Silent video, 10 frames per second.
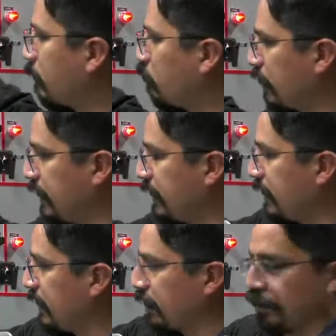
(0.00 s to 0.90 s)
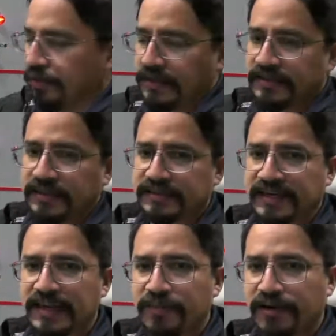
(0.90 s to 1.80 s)
we included a
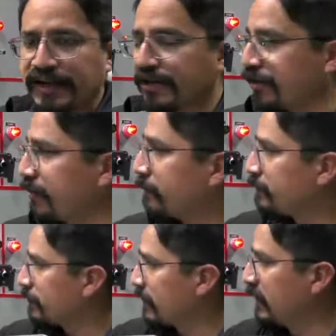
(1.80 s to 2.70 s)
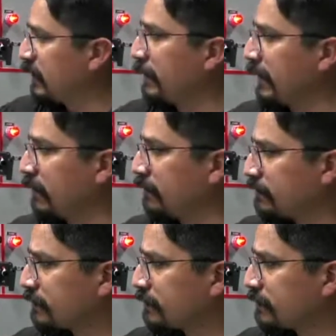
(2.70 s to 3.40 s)
tiebreaker in the middle,